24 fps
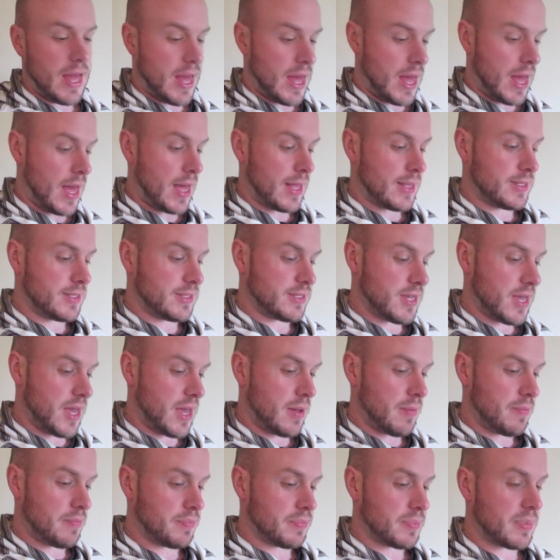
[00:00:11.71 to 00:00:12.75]
and
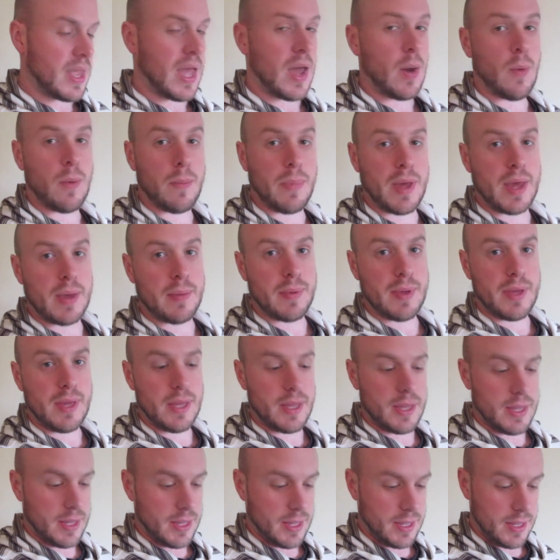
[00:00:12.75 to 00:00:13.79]
um, our
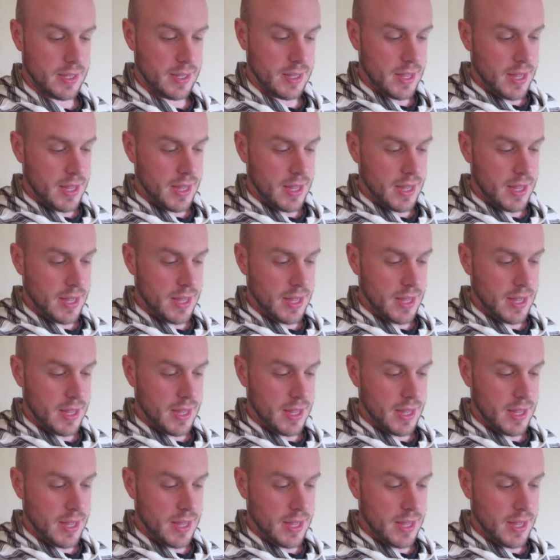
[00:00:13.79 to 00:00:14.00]
baby.